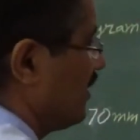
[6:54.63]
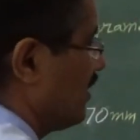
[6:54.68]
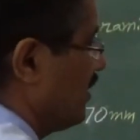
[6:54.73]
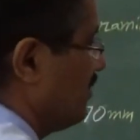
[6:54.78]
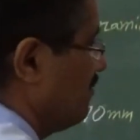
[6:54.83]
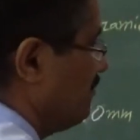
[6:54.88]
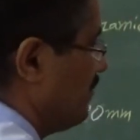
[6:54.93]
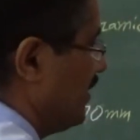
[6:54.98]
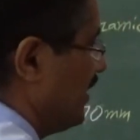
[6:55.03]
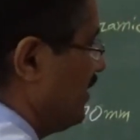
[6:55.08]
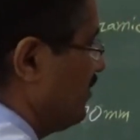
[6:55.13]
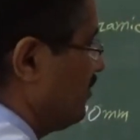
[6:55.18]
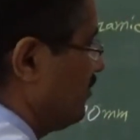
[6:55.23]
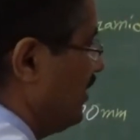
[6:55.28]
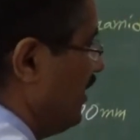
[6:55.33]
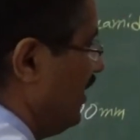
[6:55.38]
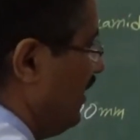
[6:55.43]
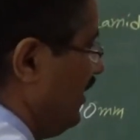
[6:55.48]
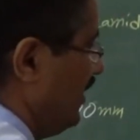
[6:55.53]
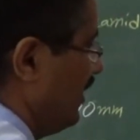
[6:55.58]
compared to
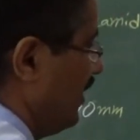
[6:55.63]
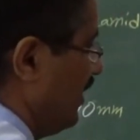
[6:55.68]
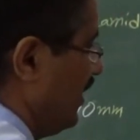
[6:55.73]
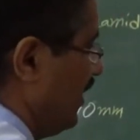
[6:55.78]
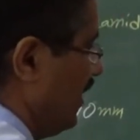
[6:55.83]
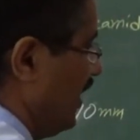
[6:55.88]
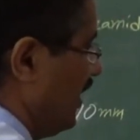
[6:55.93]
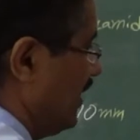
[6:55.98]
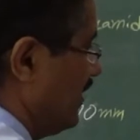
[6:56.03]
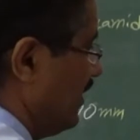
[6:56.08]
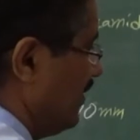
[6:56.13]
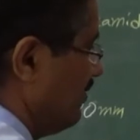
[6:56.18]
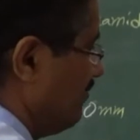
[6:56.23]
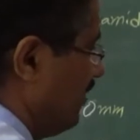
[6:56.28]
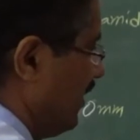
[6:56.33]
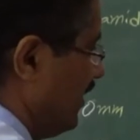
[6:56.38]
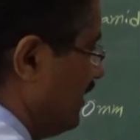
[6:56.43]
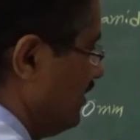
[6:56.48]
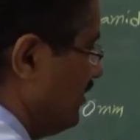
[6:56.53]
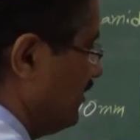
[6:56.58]
the other
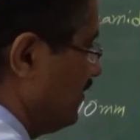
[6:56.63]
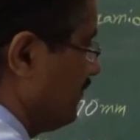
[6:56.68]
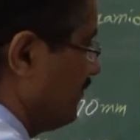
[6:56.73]
one.